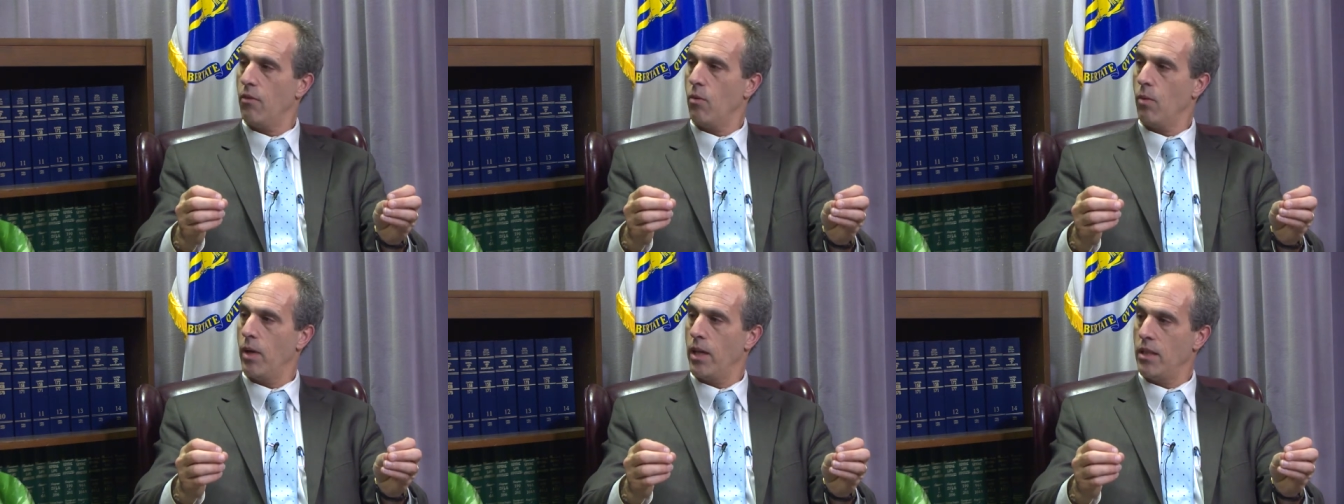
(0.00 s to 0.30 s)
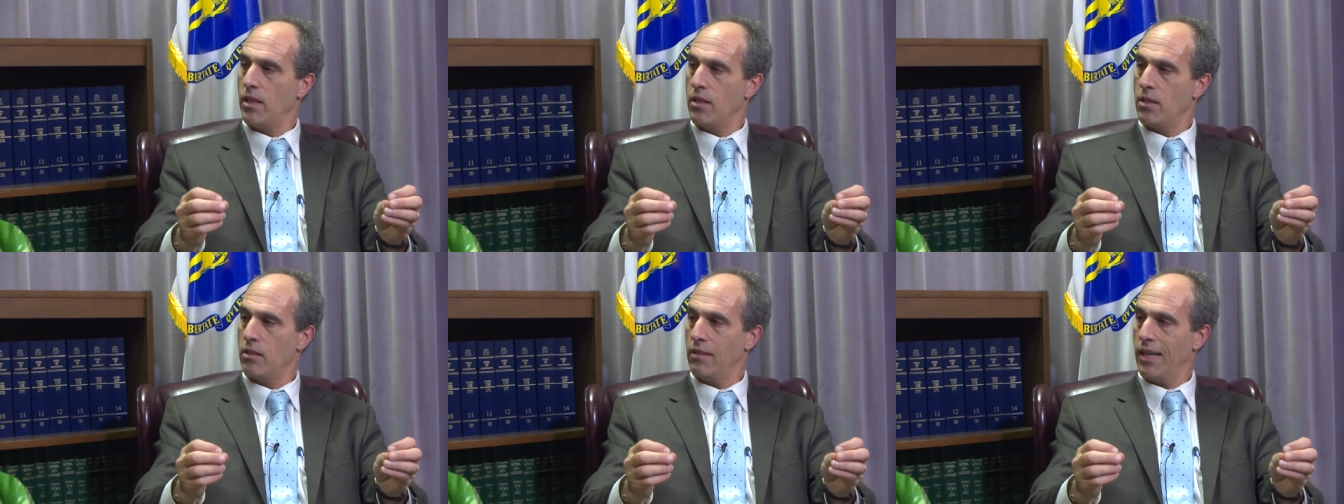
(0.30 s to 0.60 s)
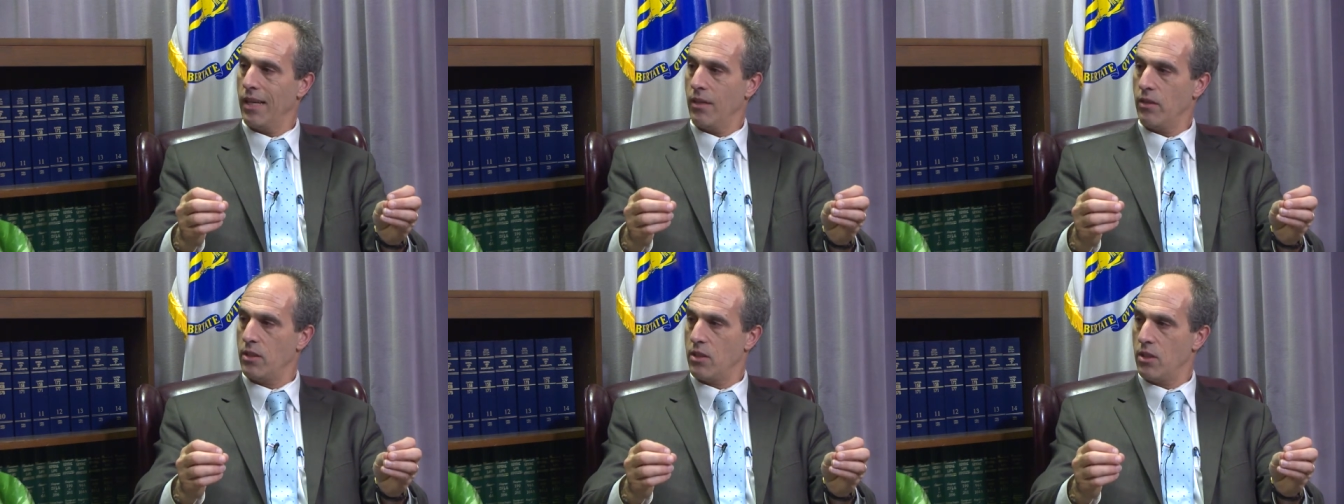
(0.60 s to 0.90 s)
away these
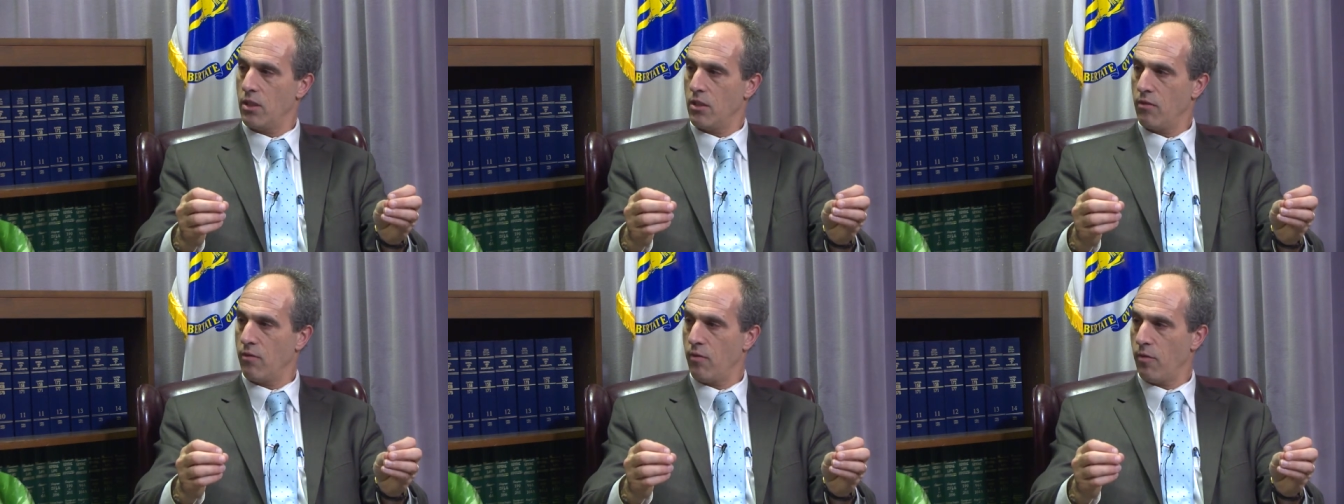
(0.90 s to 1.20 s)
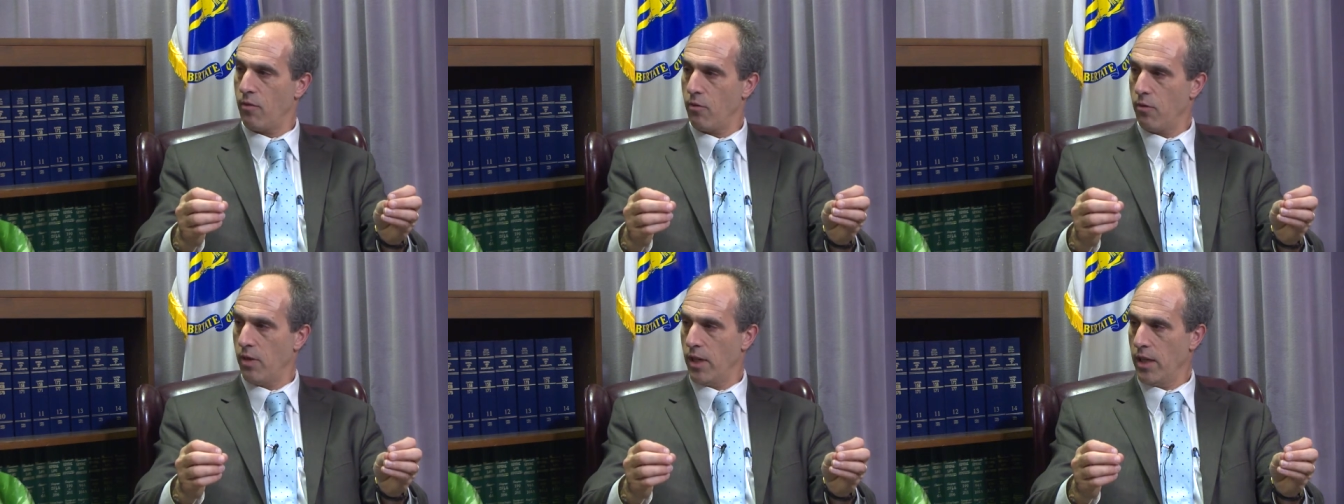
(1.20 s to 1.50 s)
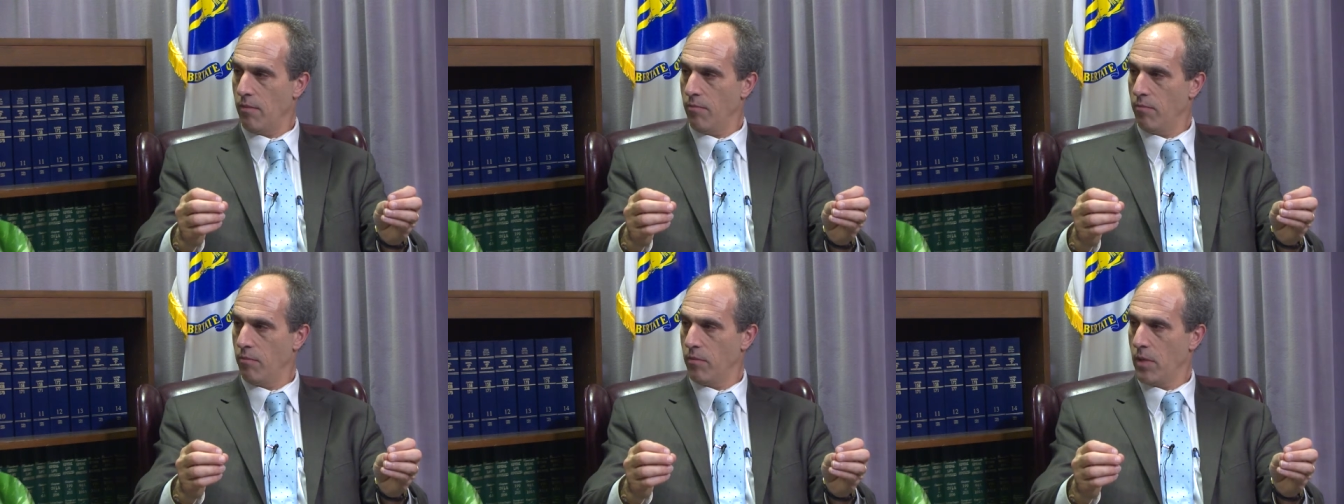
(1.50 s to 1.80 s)
allowances for free,
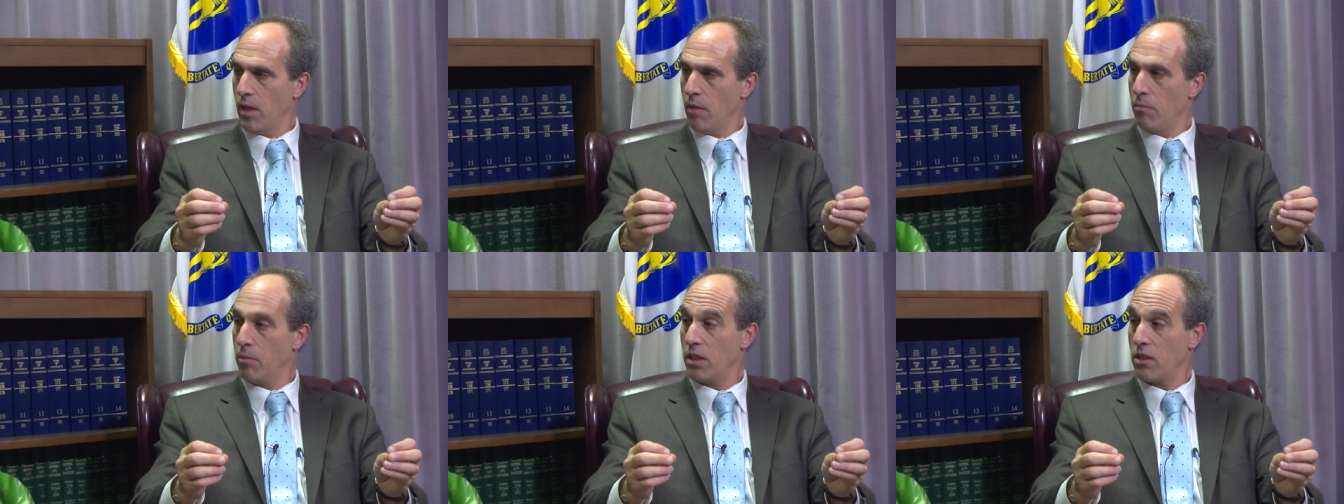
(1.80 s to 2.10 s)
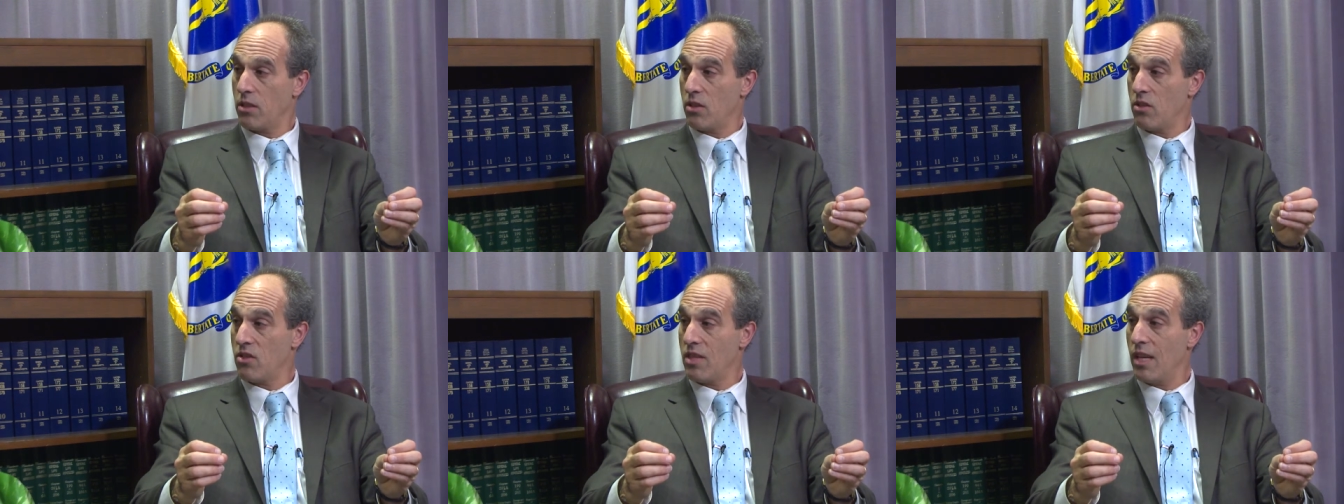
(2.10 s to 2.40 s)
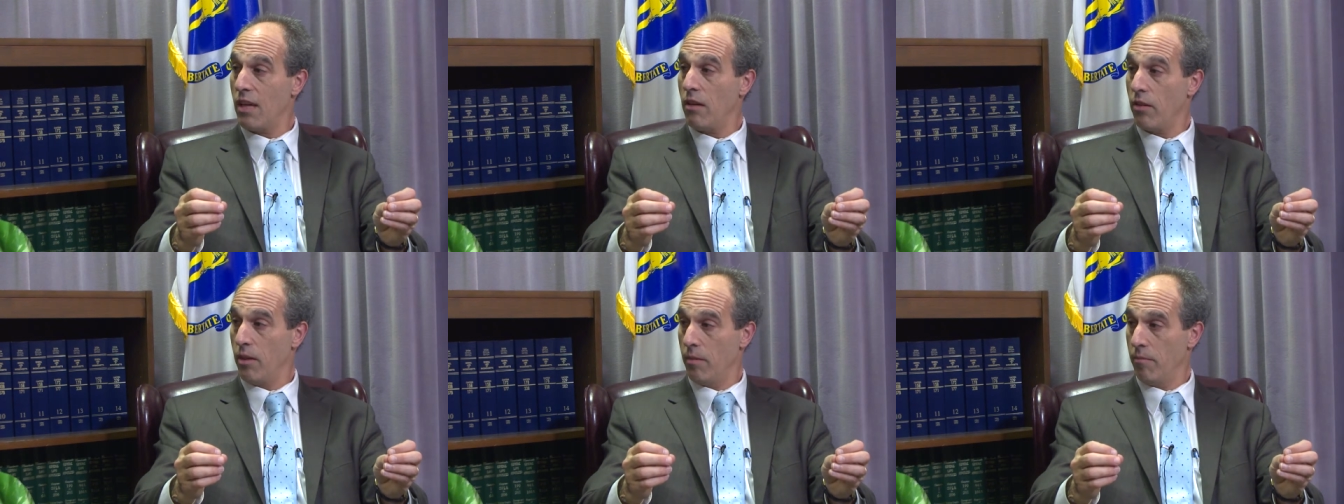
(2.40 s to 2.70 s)
but to
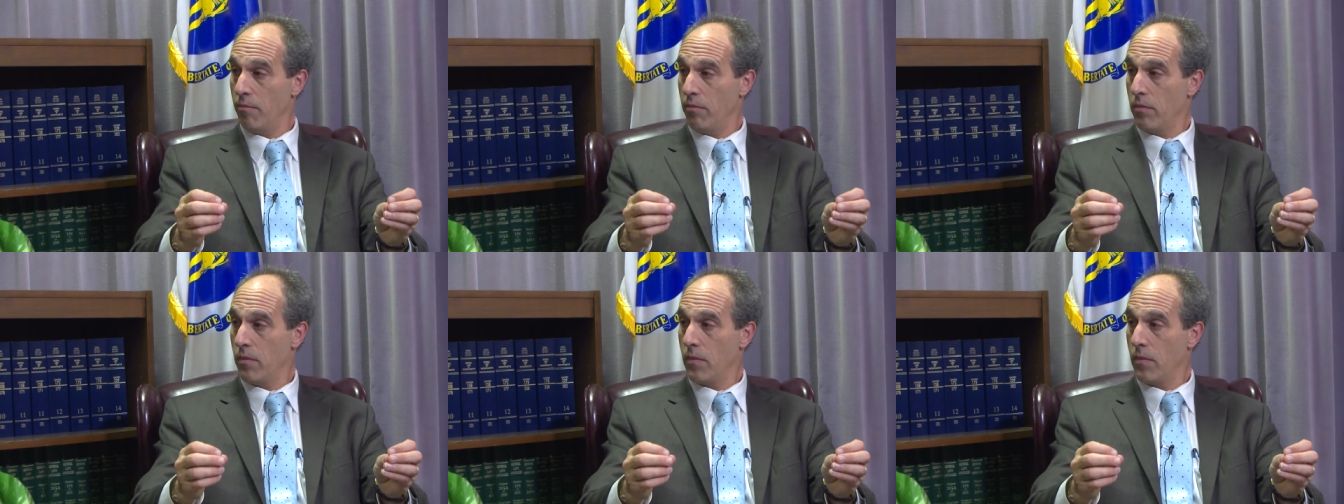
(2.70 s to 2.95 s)
sell them